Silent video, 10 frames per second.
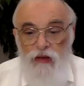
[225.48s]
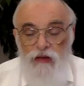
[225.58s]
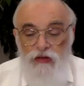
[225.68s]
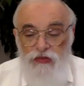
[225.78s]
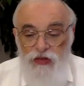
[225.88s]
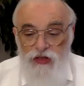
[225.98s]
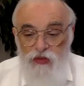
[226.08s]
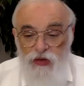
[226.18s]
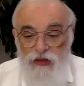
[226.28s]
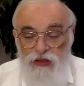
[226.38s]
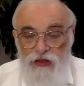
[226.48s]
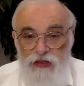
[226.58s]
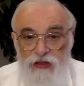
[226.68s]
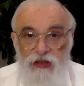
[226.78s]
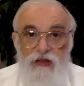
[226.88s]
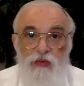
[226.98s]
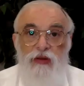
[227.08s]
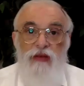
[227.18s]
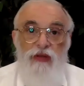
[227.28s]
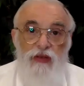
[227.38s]
The first one is the
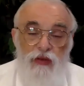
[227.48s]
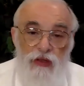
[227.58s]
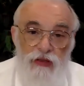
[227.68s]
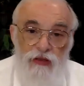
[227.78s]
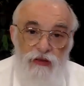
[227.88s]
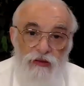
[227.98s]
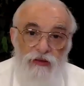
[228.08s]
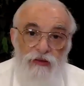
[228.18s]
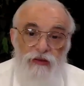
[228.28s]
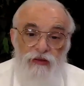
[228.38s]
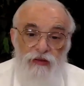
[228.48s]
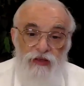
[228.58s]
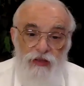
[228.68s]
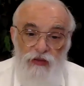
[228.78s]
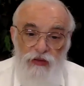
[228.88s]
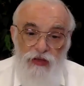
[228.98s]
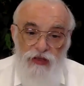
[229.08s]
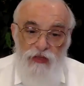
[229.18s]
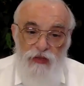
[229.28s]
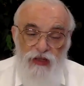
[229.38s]
interplay between, these are the two things
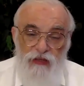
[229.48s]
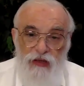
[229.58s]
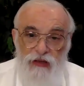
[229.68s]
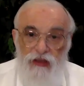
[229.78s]
he's speaking about